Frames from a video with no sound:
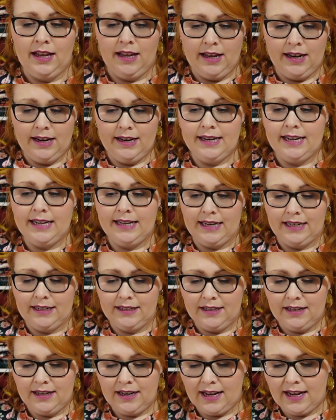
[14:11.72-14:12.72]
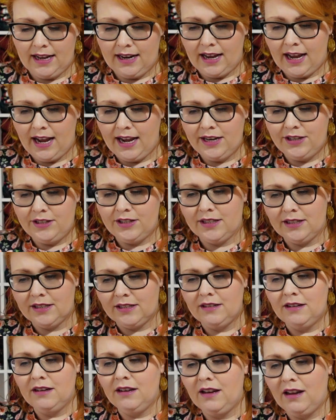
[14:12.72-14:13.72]
linen, and I just
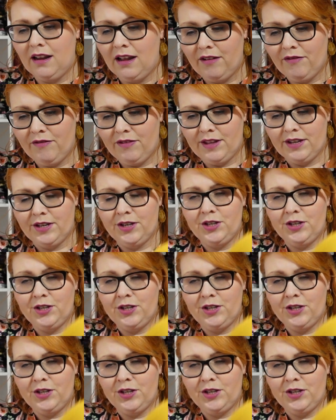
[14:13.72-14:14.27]
love this